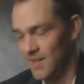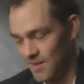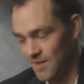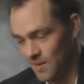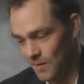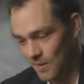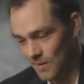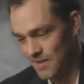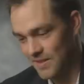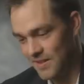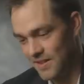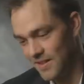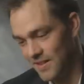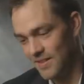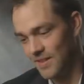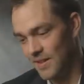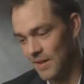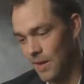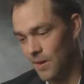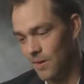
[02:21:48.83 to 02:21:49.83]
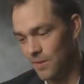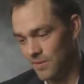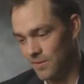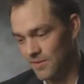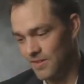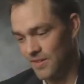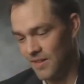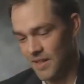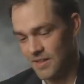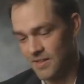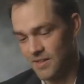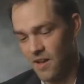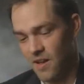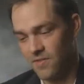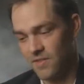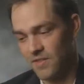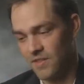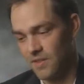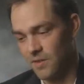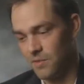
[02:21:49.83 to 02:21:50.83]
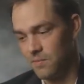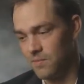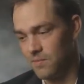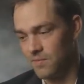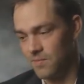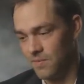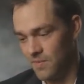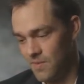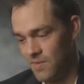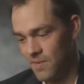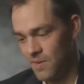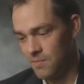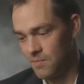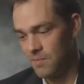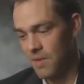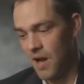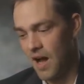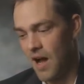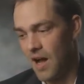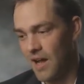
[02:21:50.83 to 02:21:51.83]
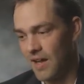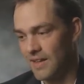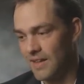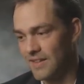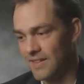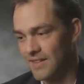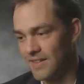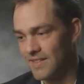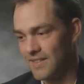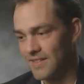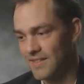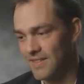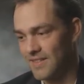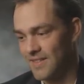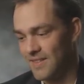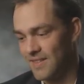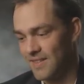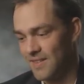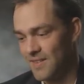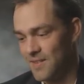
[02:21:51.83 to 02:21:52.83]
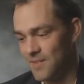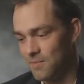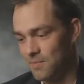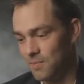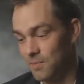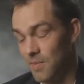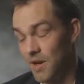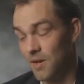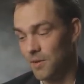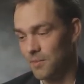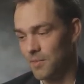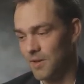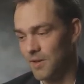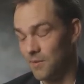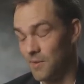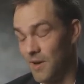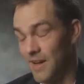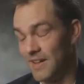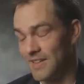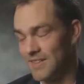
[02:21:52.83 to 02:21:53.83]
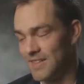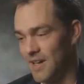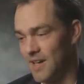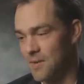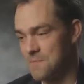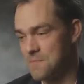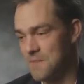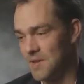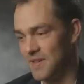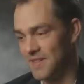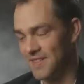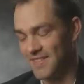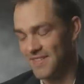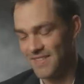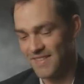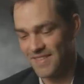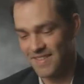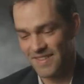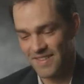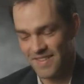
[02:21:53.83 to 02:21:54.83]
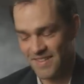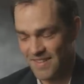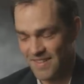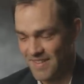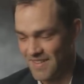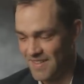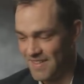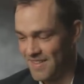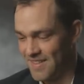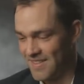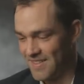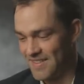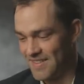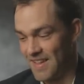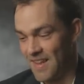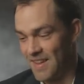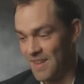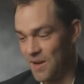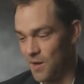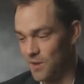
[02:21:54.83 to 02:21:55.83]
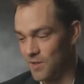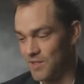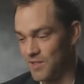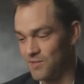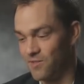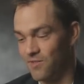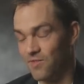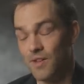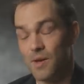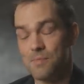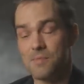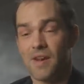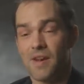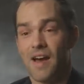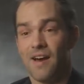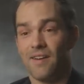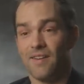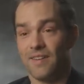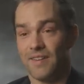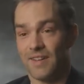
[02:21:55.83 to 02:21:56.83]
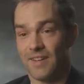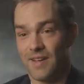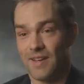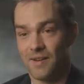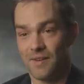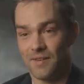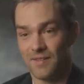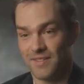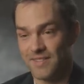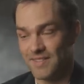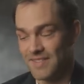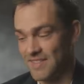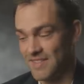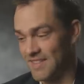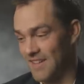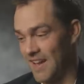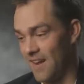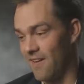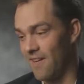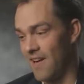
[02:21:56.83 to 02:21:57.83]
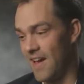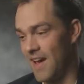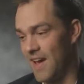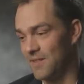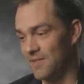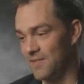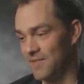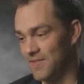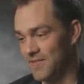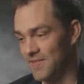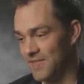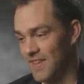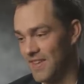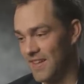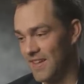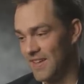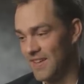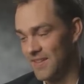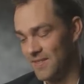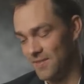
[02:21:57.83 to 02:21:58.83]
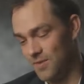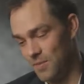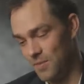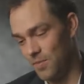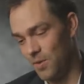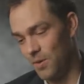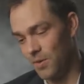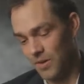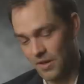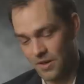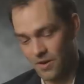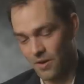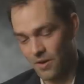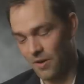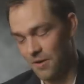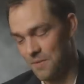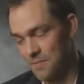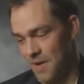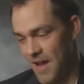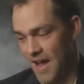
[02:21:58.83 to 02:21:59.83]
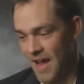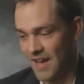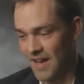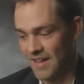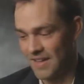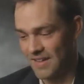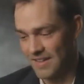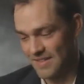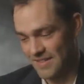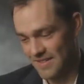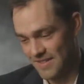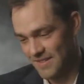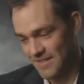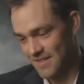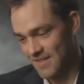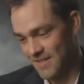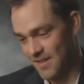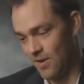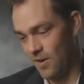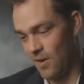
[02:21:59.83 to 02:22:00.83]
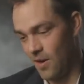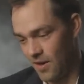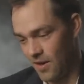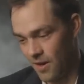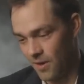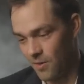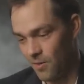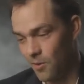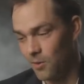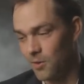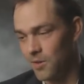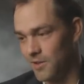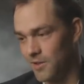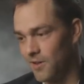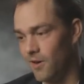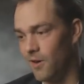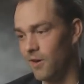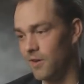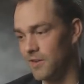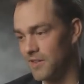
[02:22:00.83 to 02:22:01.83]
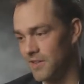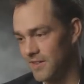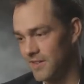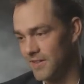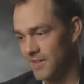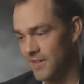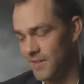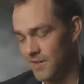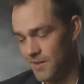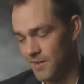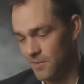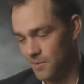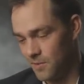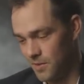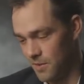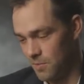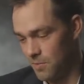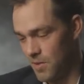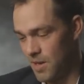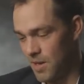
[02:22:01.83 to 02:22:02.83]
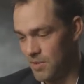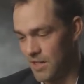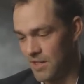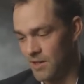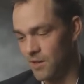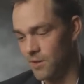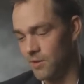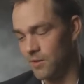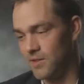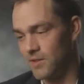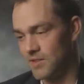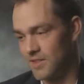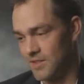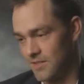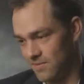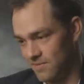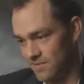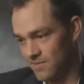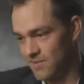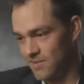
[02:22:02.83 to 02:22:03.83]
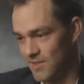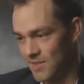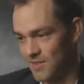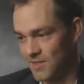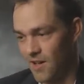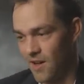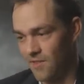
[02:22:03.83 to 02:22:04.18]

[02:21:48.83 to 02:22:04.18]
Of course, the goat lets off a little baa, and Bunderman wakes up and sitting there just flipping out on the goat, staring at him. We pull the curtain back, and he's, you know, a grown adult with a baby goat just